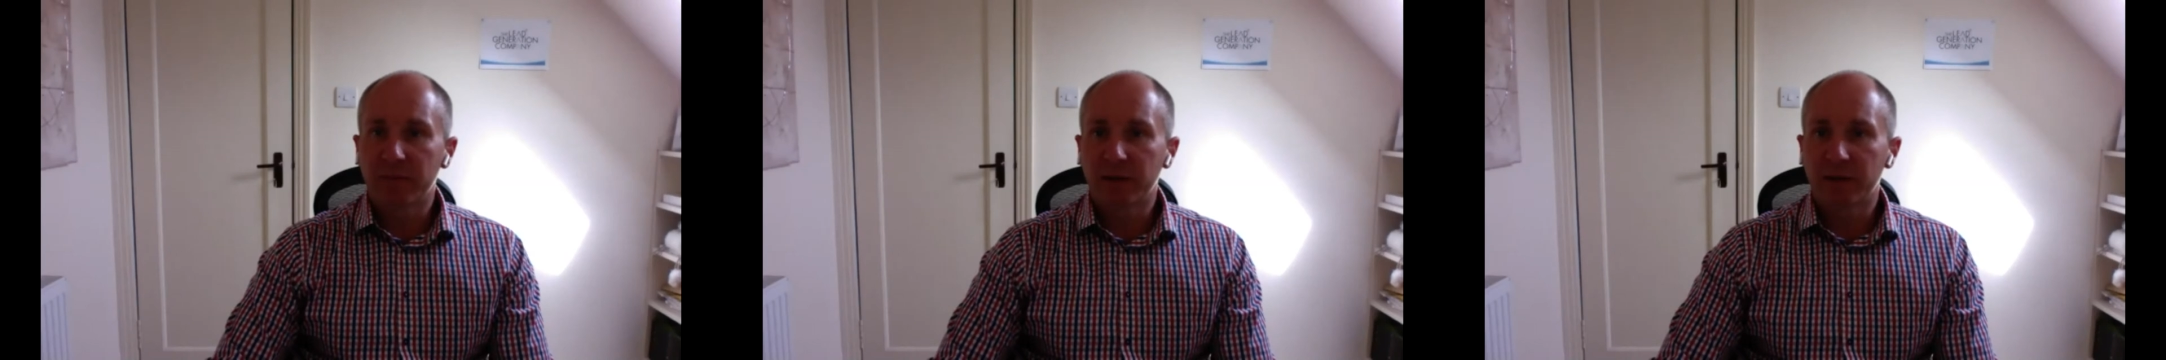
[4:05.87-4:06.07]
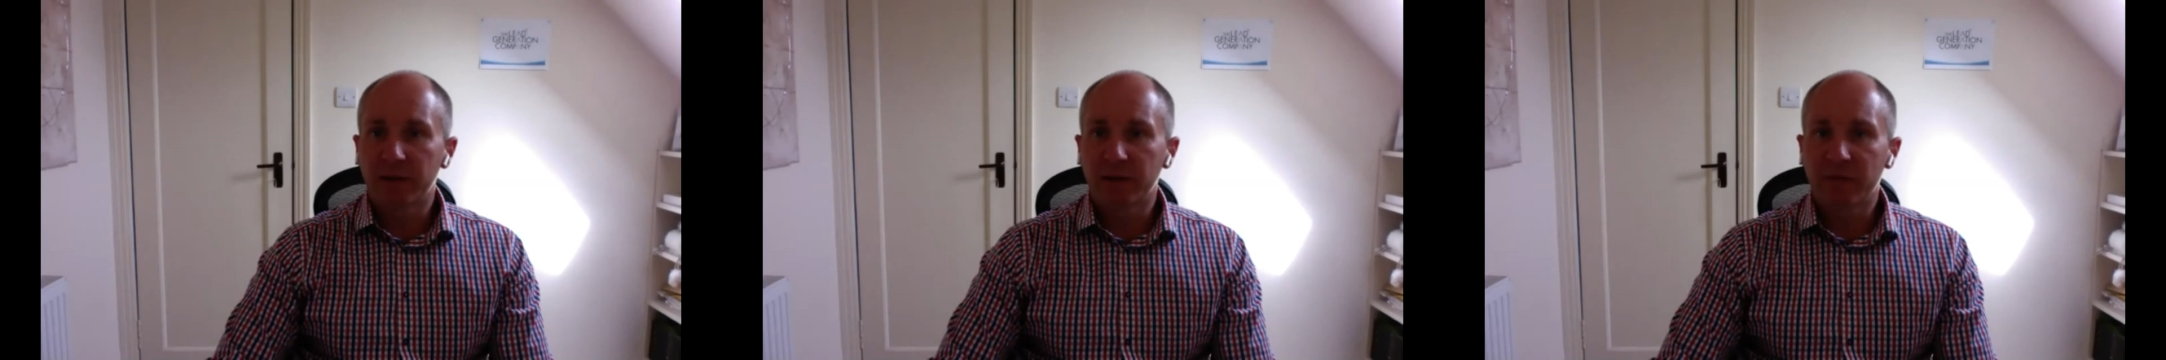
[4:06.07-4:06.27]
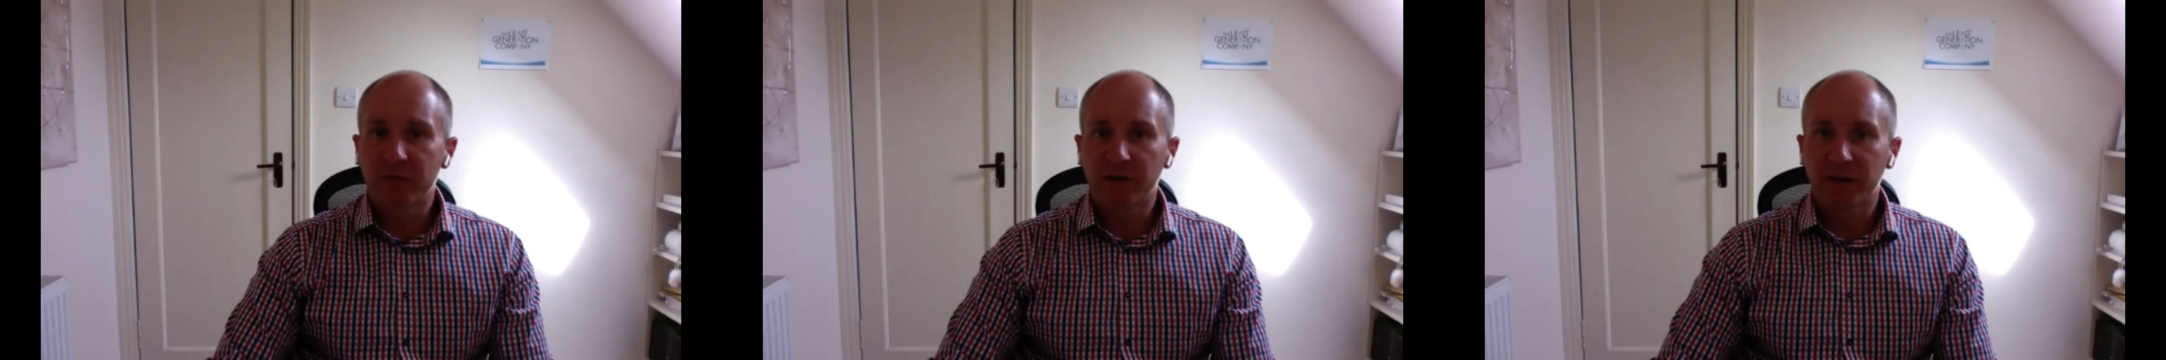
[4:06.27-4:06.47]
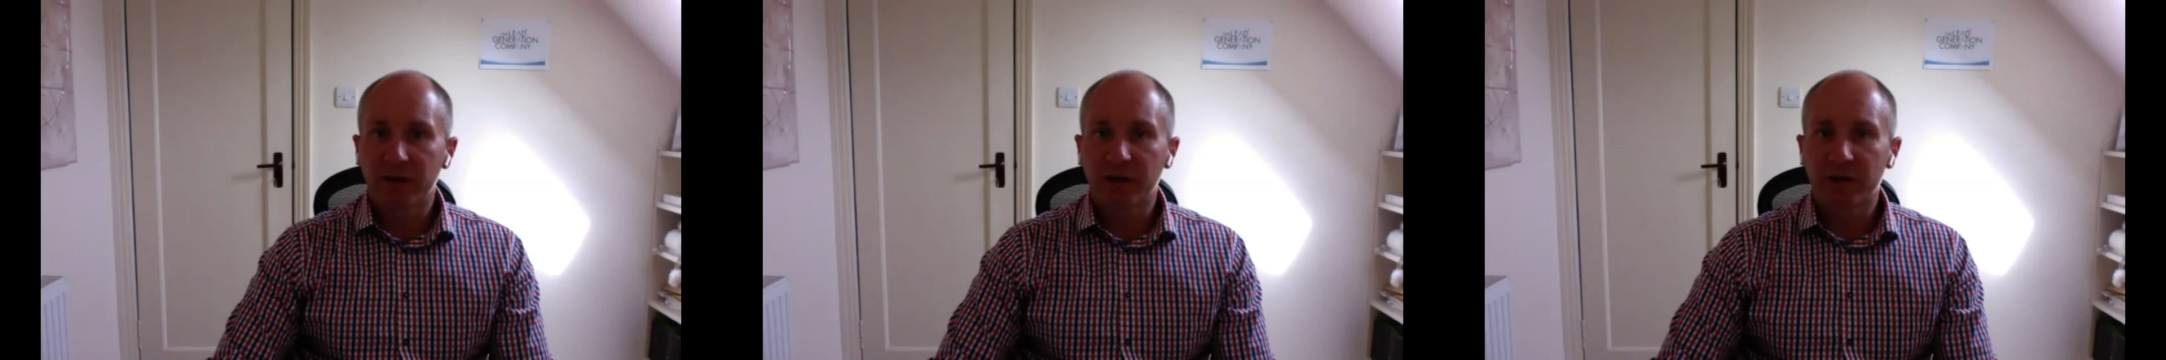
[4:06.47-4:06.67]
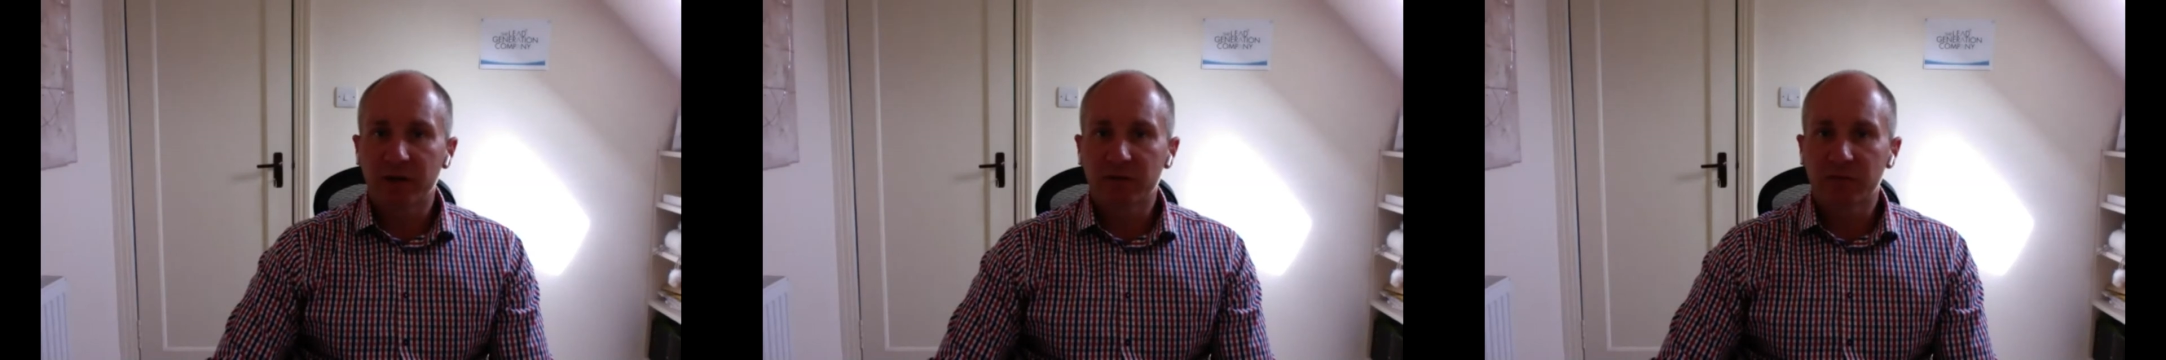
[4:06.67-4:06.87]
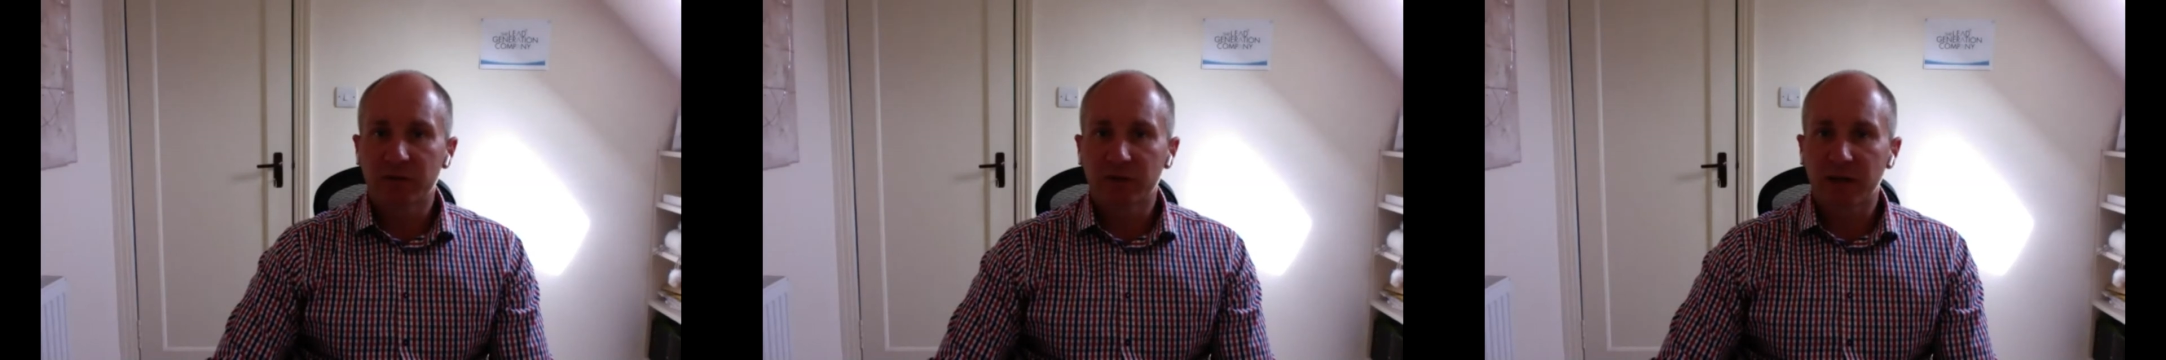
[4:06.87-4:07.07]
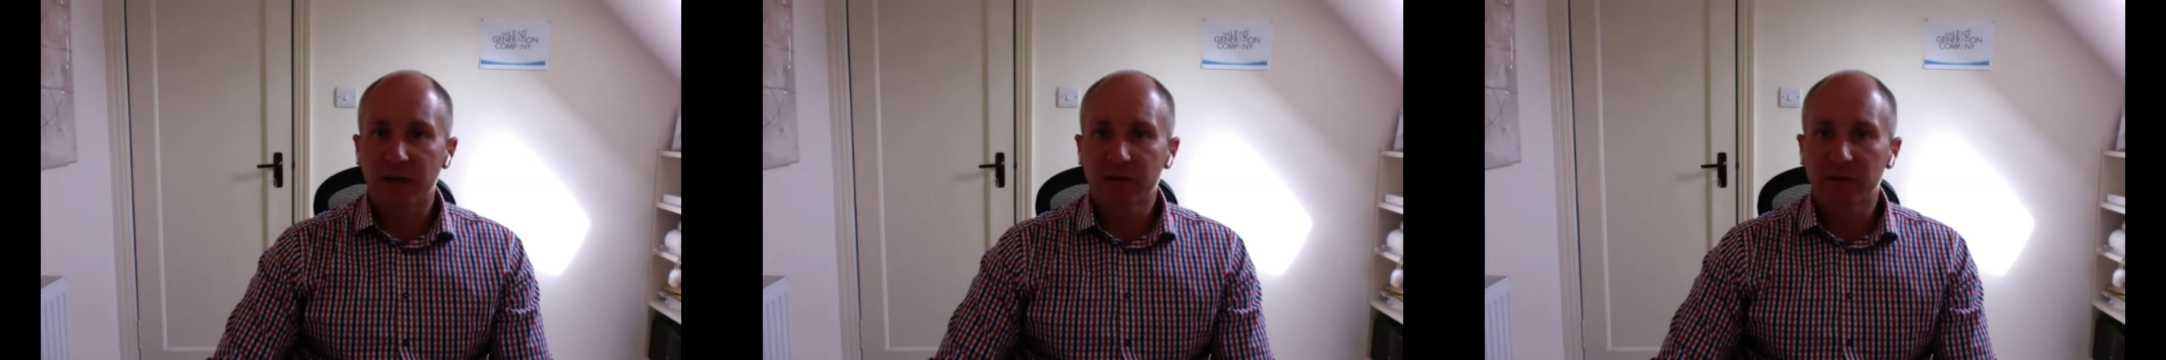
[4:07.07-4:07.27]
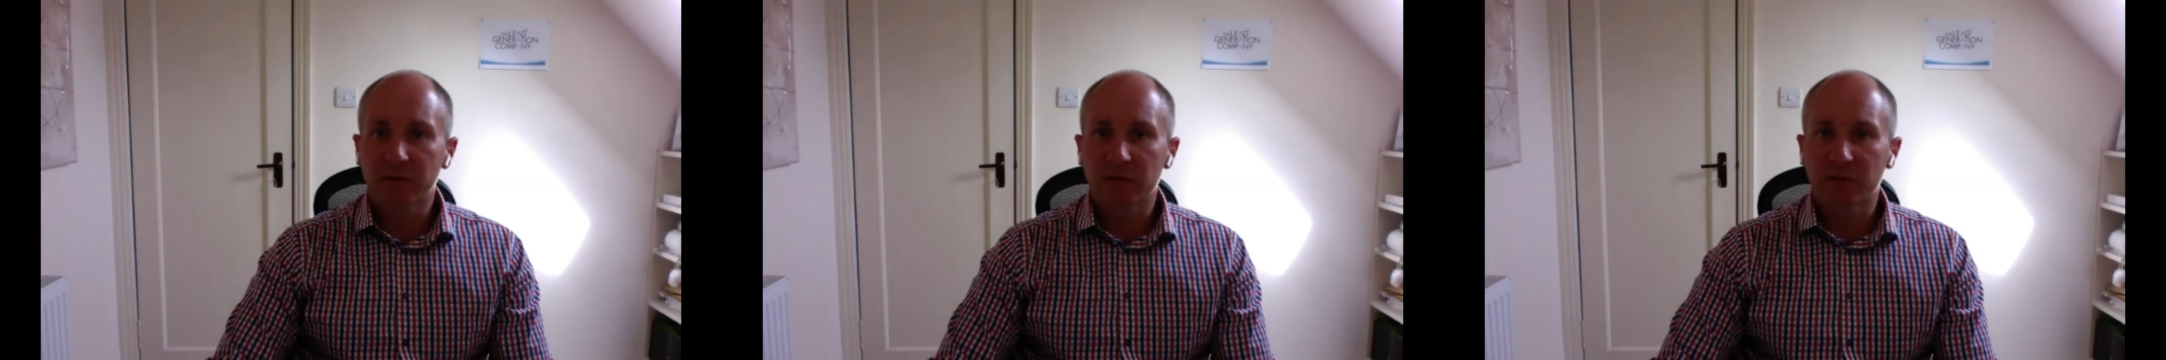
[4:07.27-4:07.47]
it definitely gets
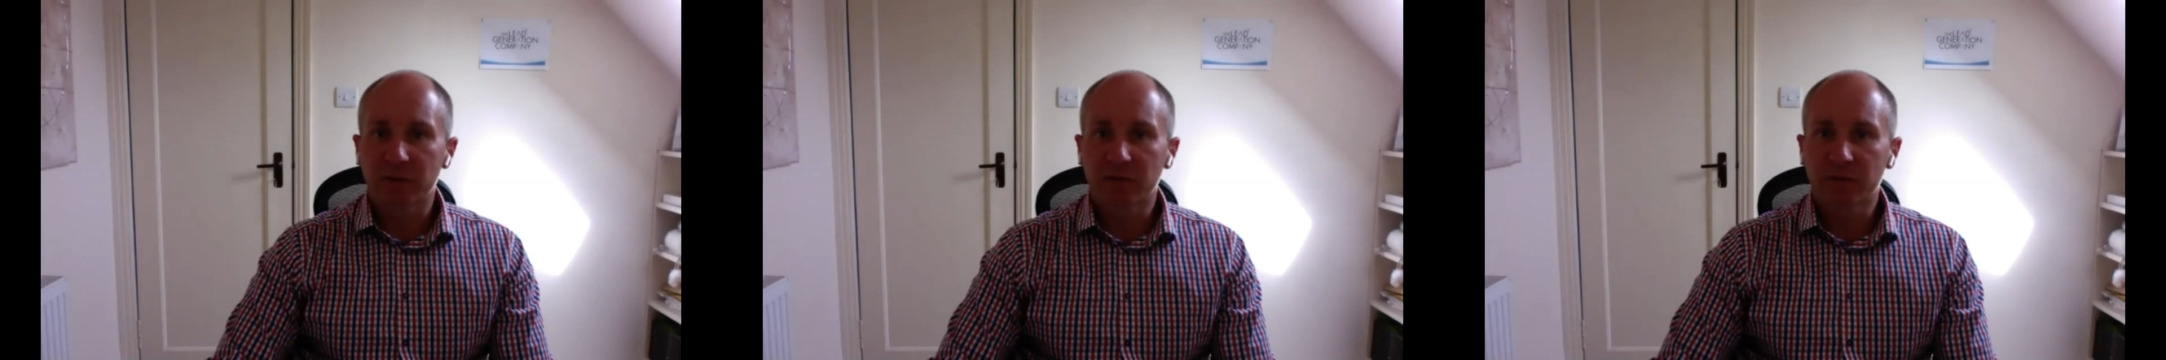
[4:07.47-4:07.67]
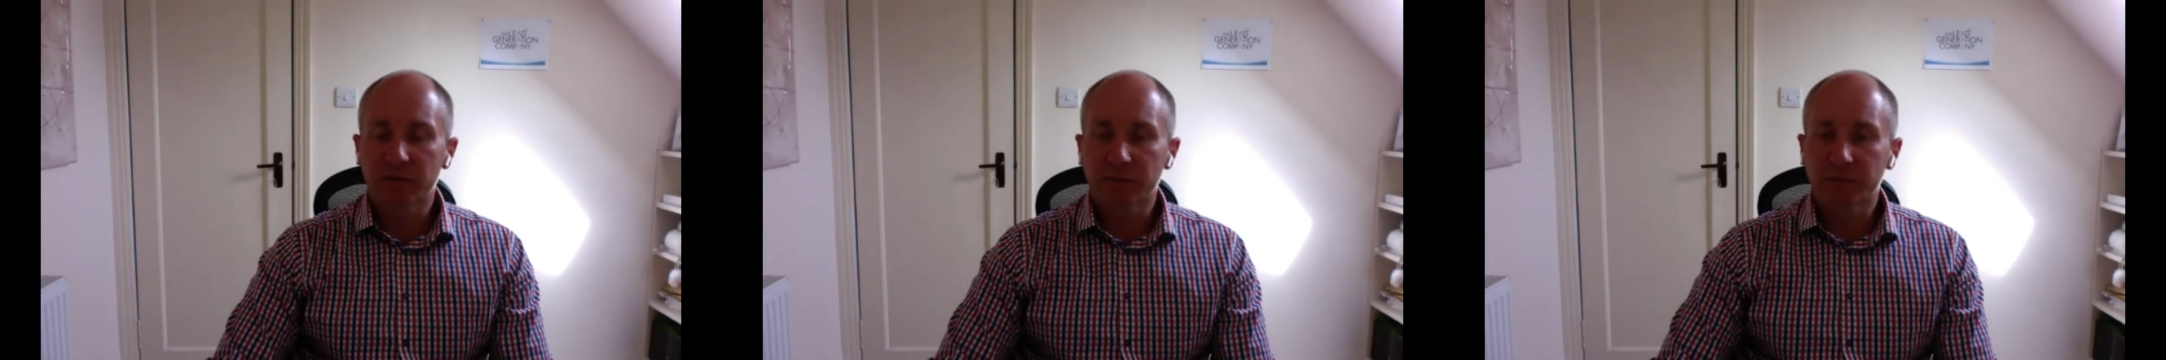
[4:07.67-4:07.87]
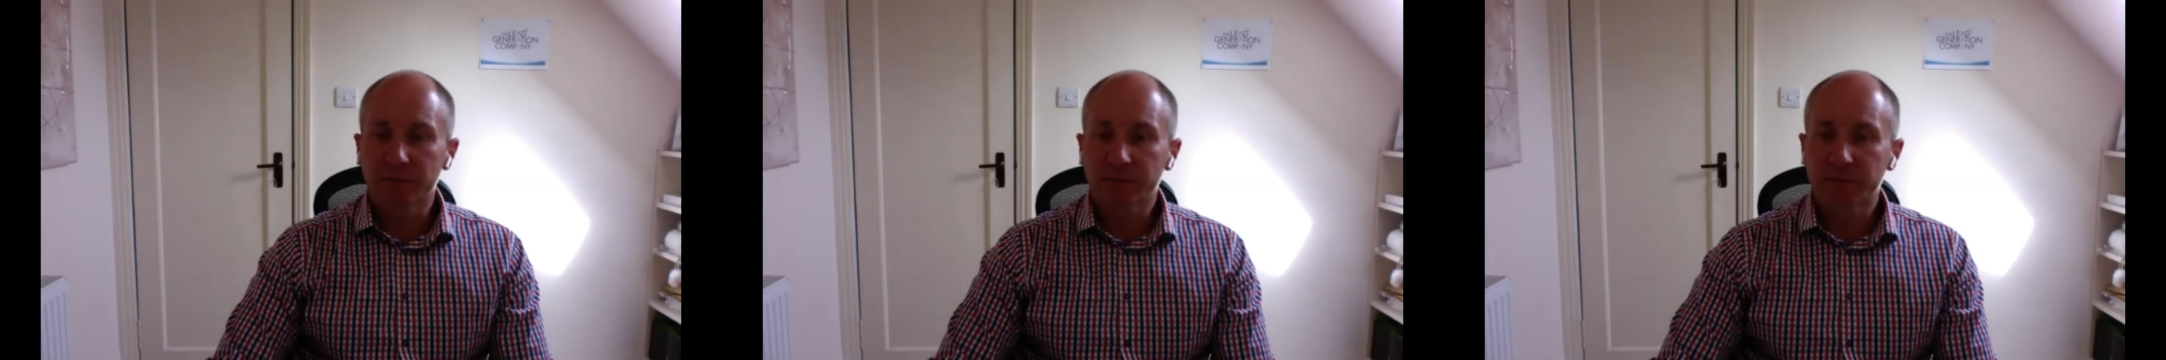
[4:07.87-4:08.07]
fantastic results.